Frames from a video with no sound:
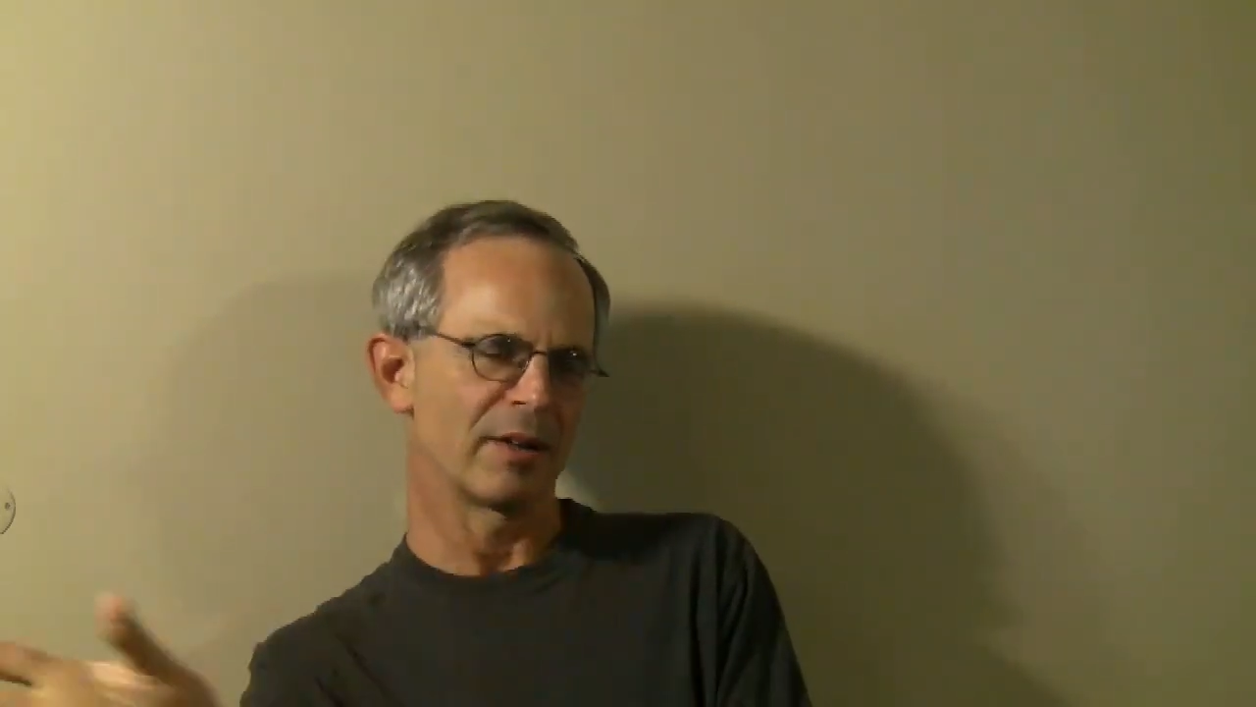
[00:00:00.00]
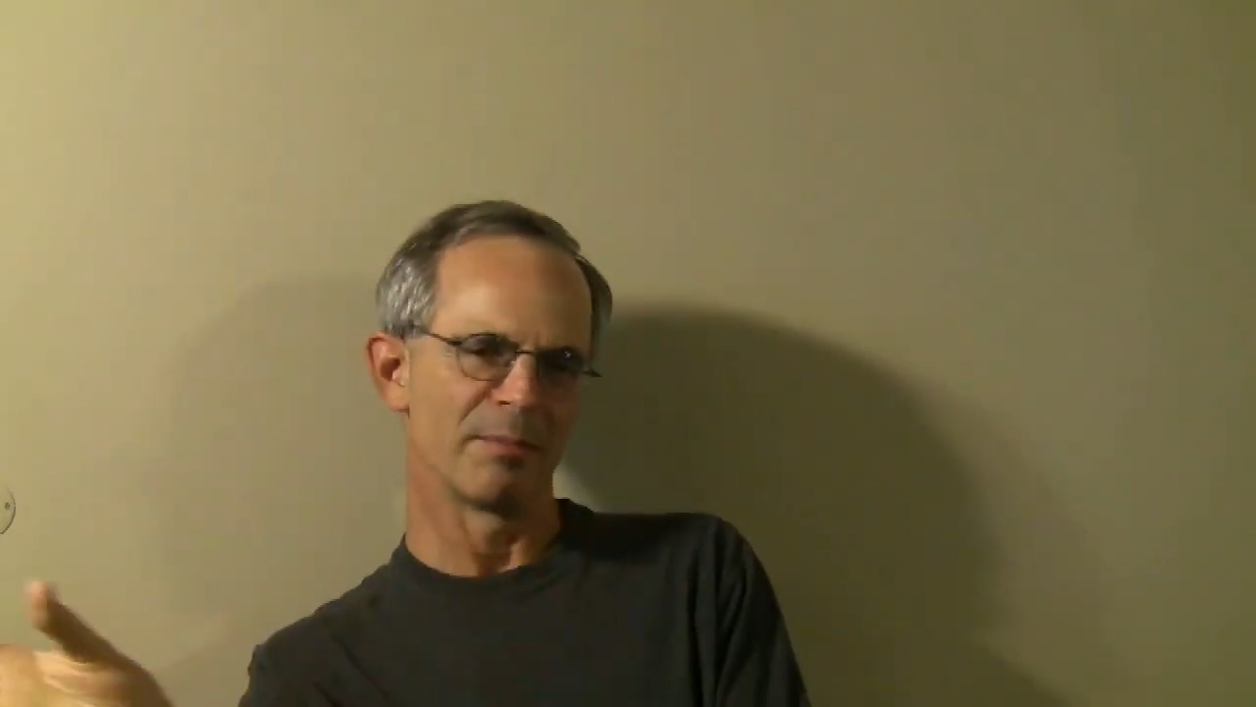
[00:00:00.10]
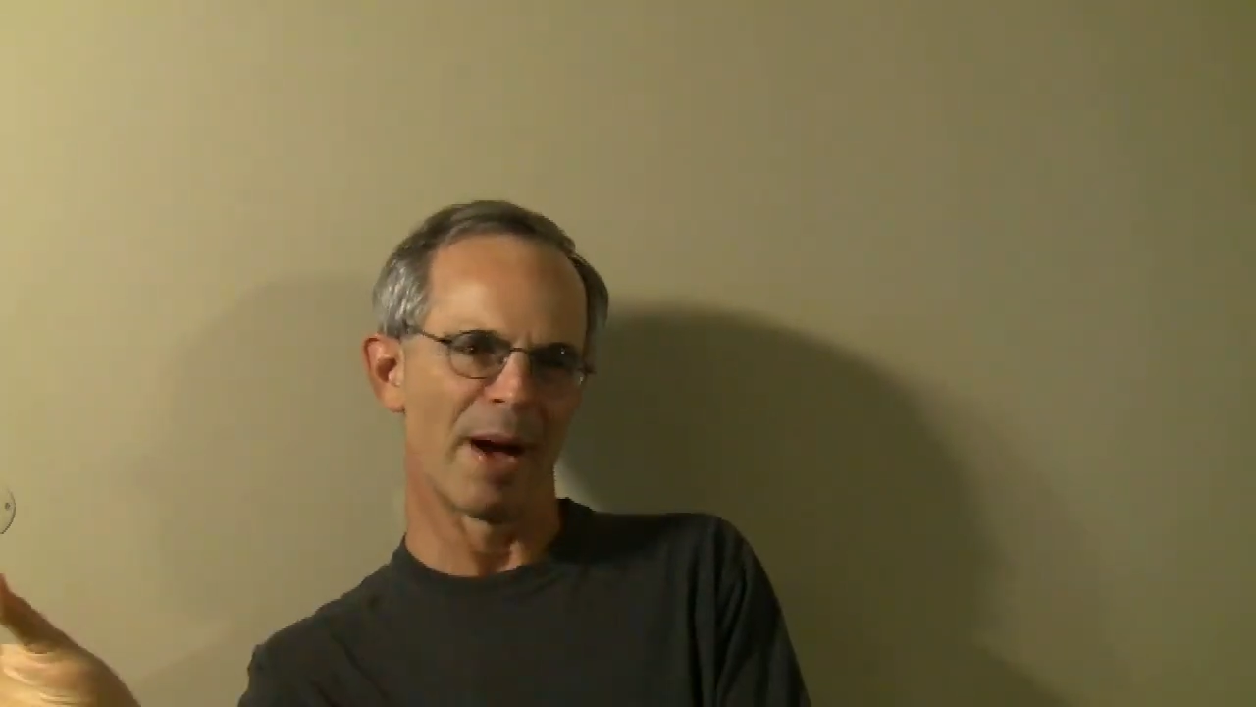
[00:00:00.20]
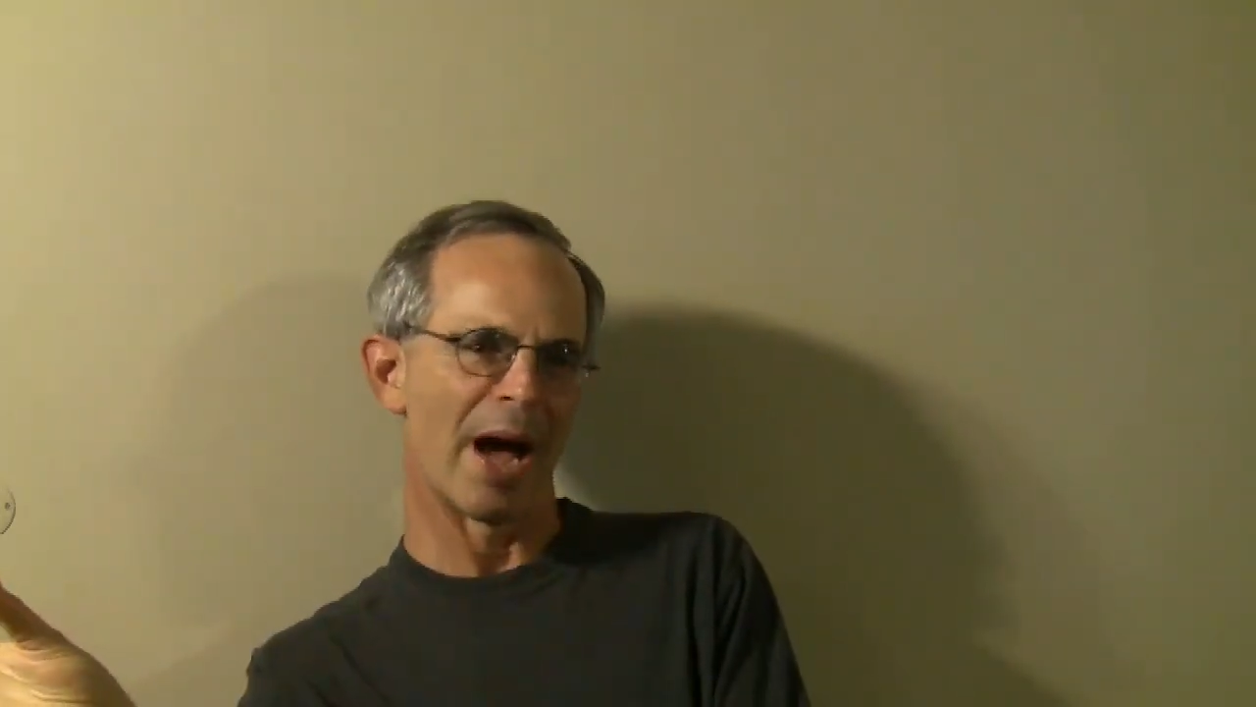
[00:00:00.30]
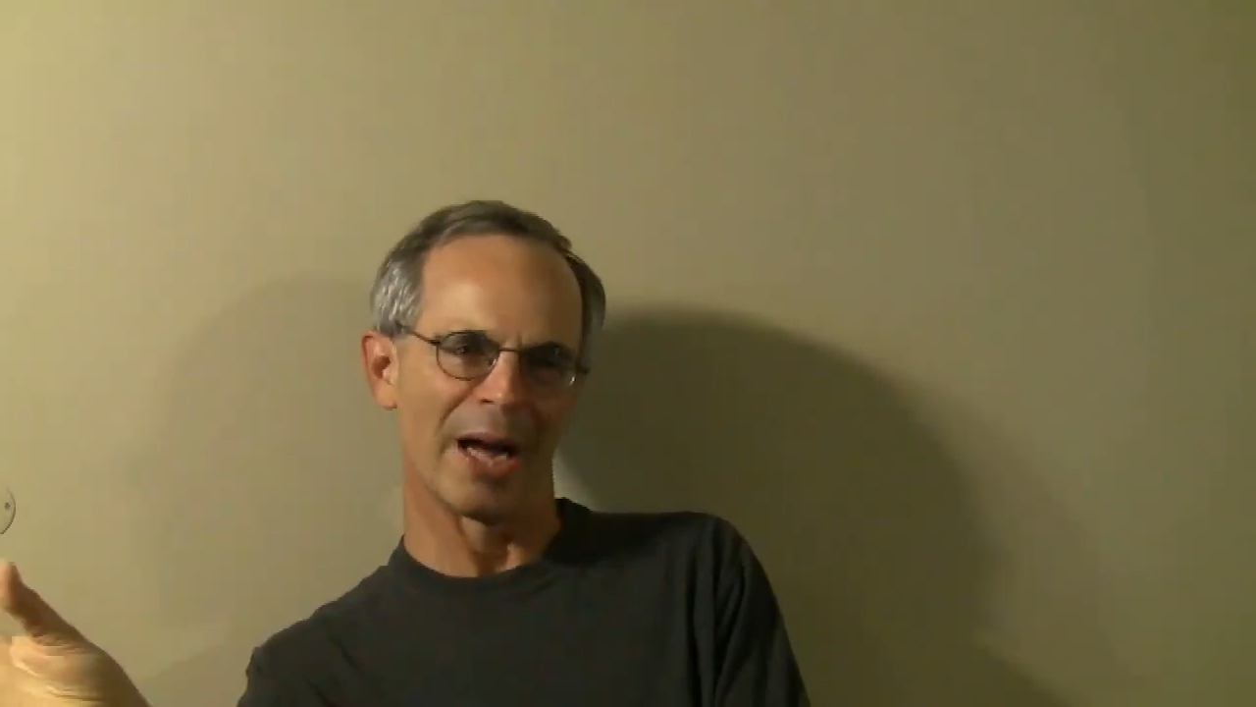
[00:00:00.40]

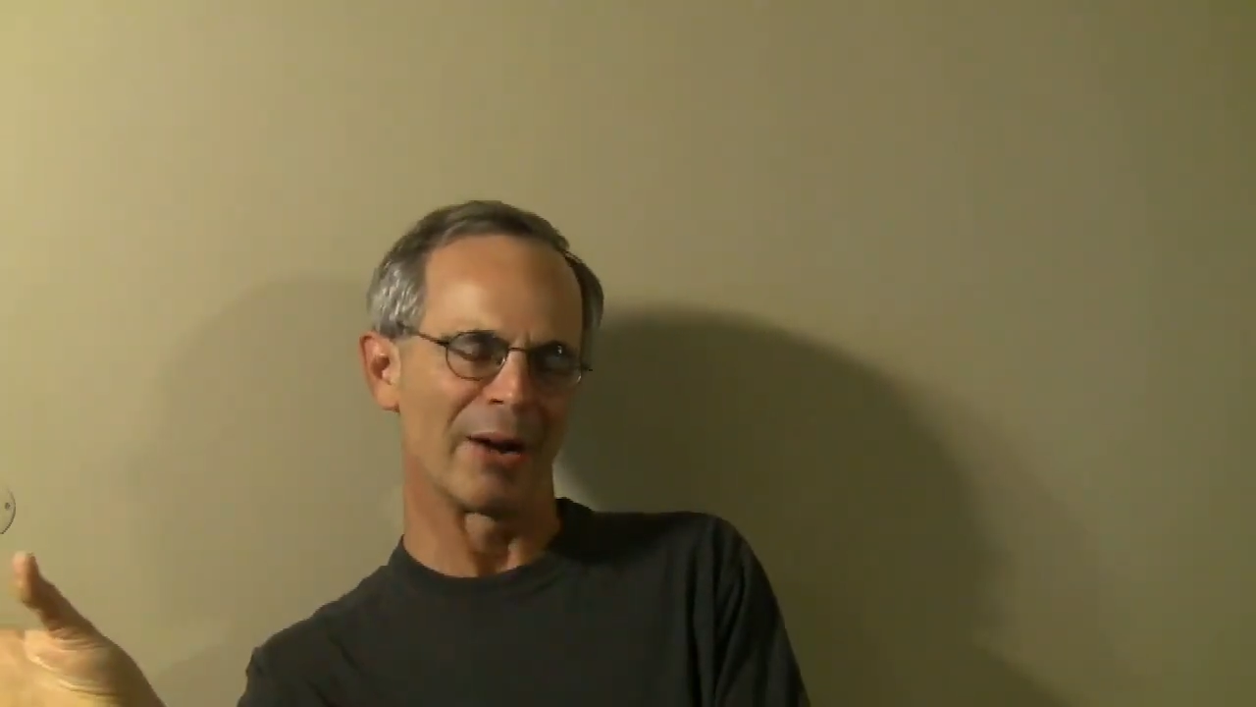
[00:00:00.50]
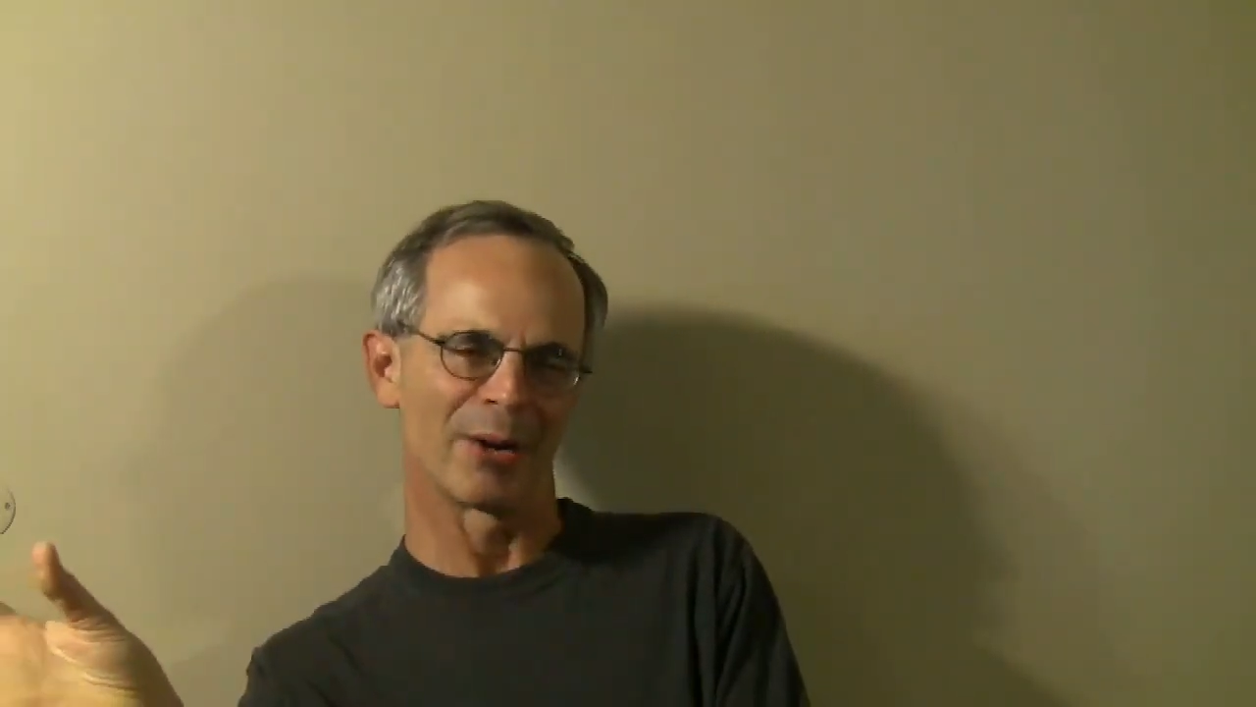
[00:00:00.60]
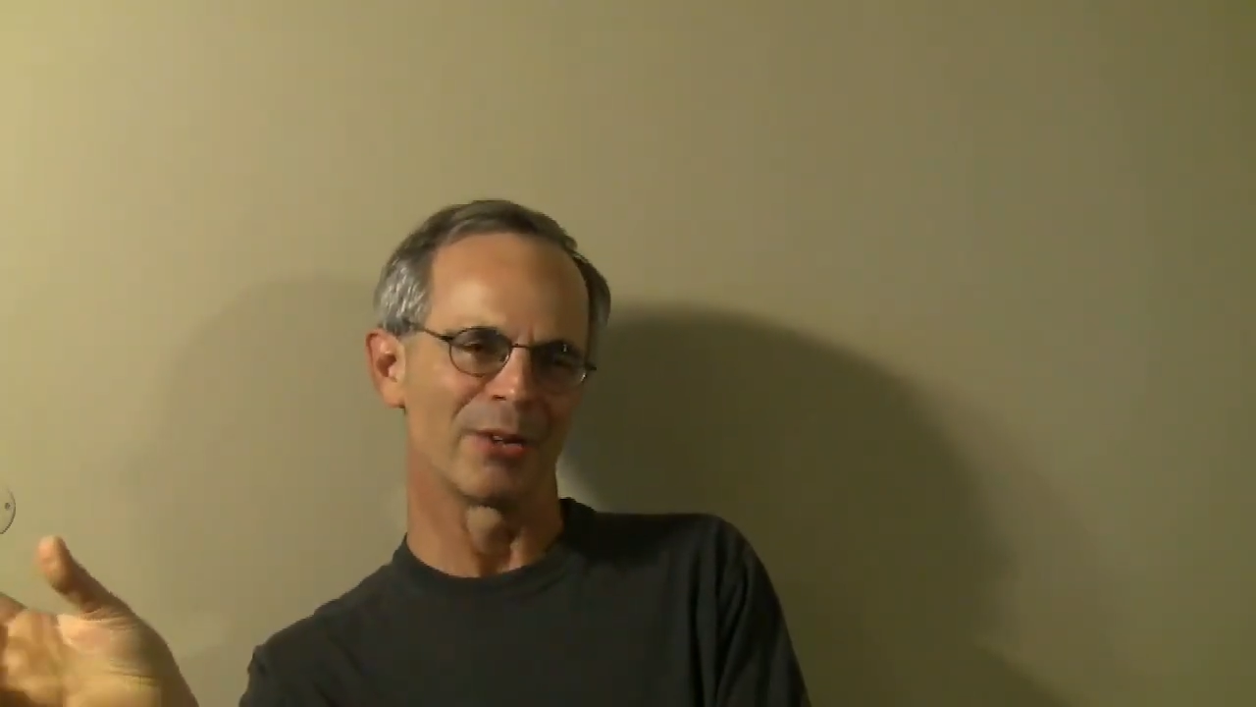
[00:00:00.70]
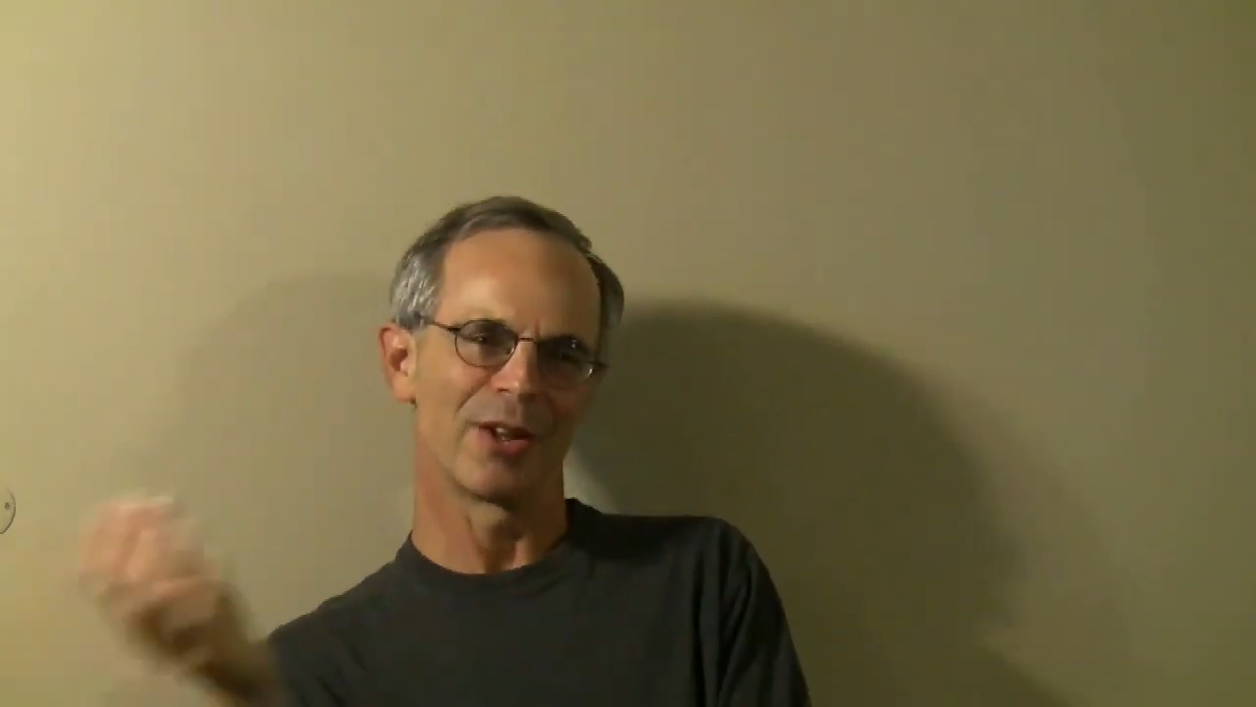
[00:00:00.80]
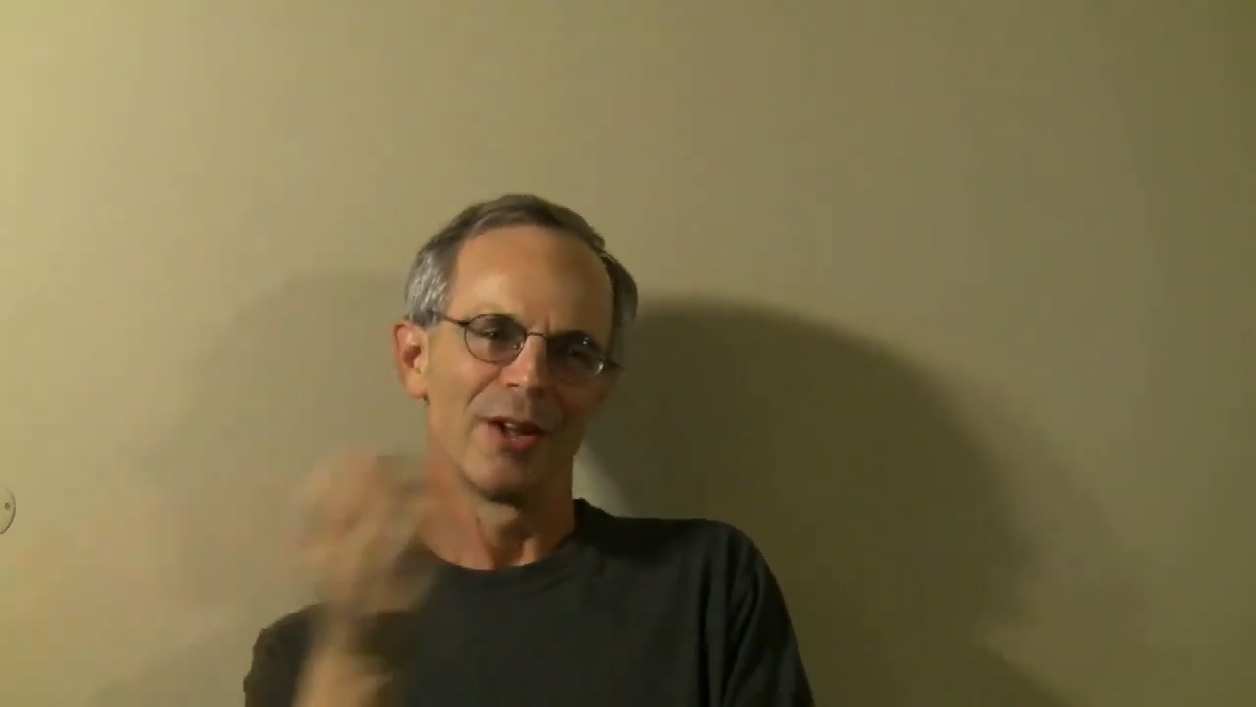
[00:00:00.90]

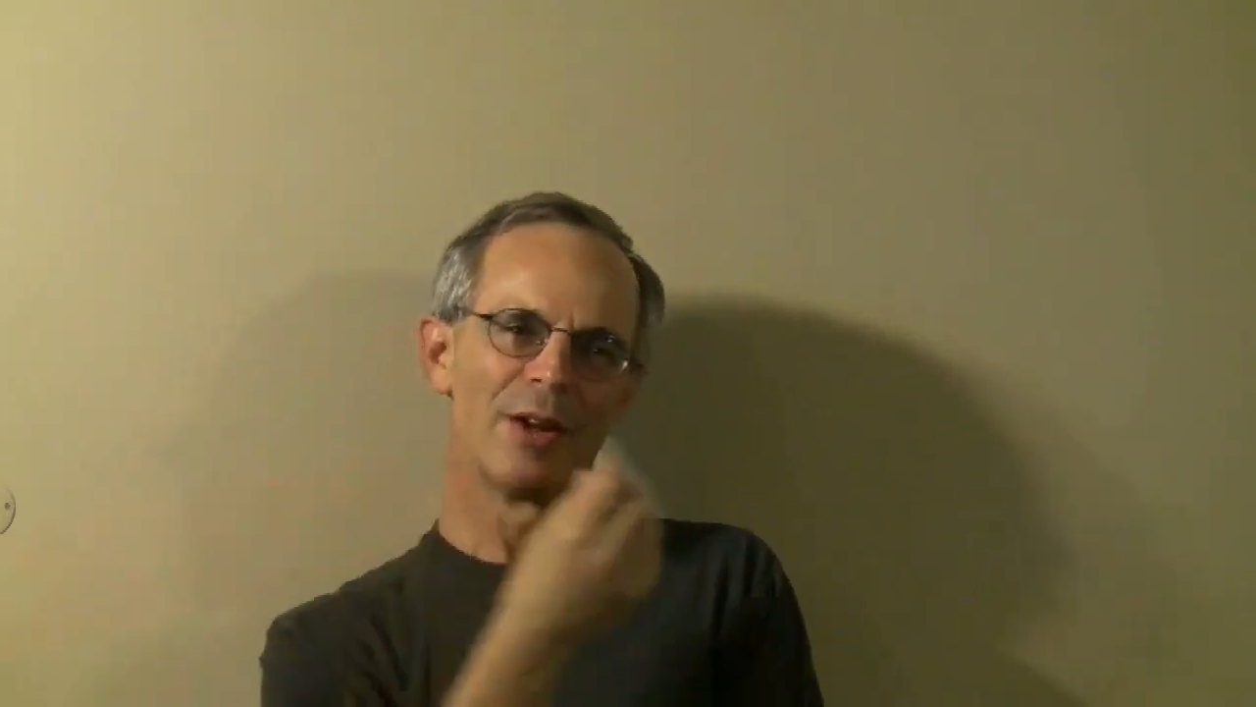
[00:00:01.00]
admired,